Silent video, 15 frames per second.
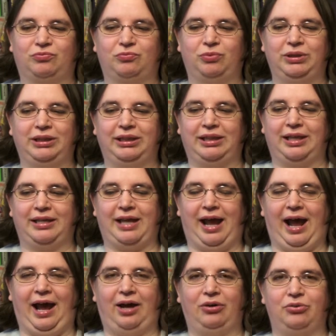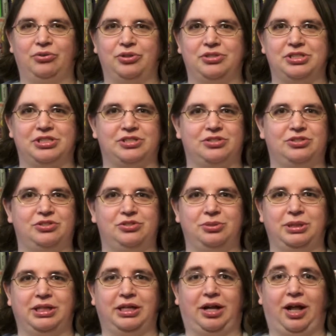Really like how they're just
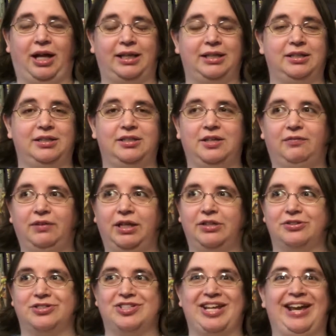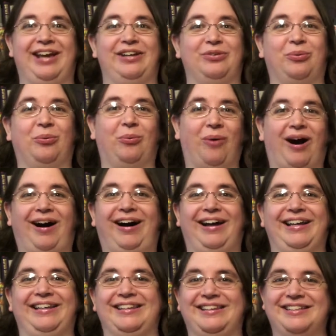doing it all. I can definitely understand
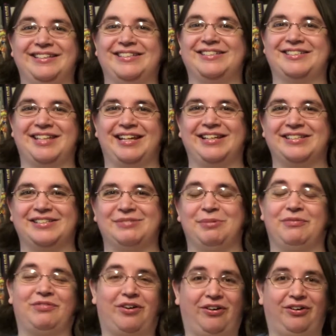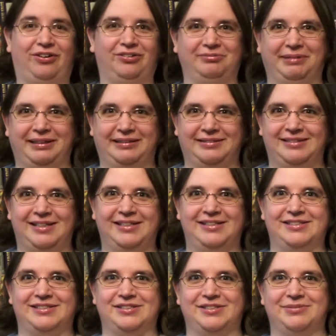why this dating sim of all like
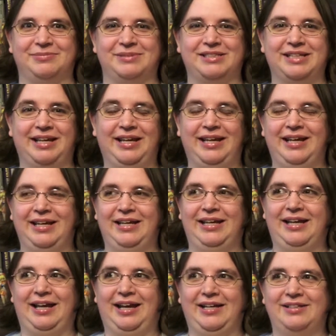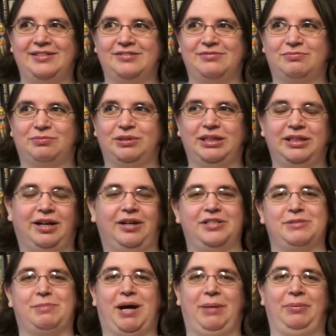dating sims has really got
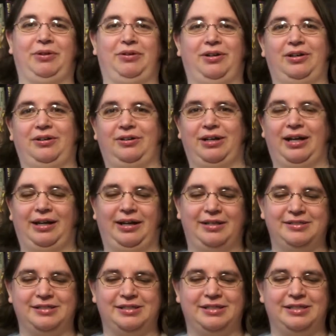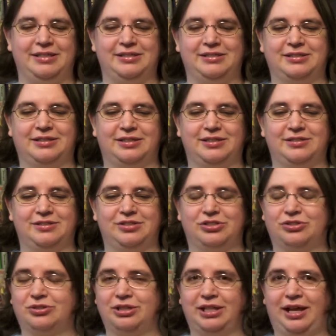as popular as it is, because the
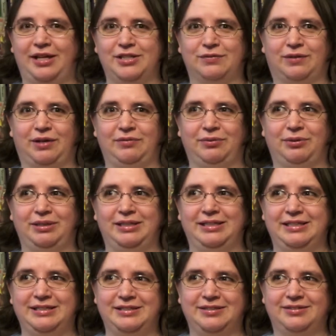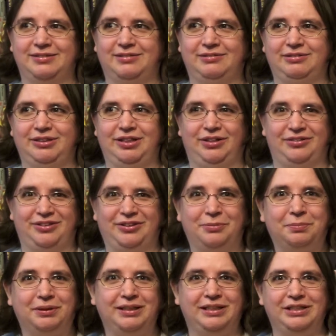storylines for everyone, you know, they're
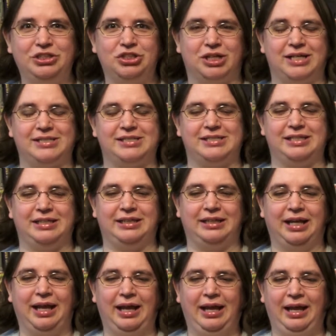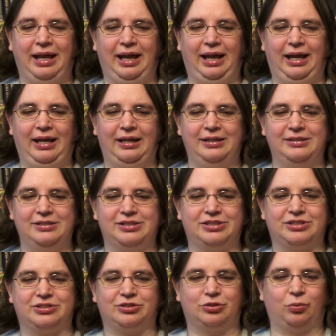pretty interesting, and
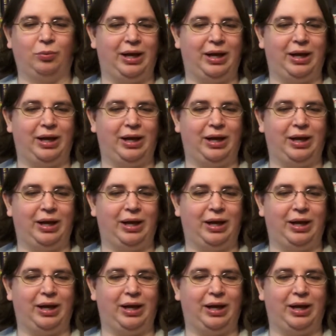just the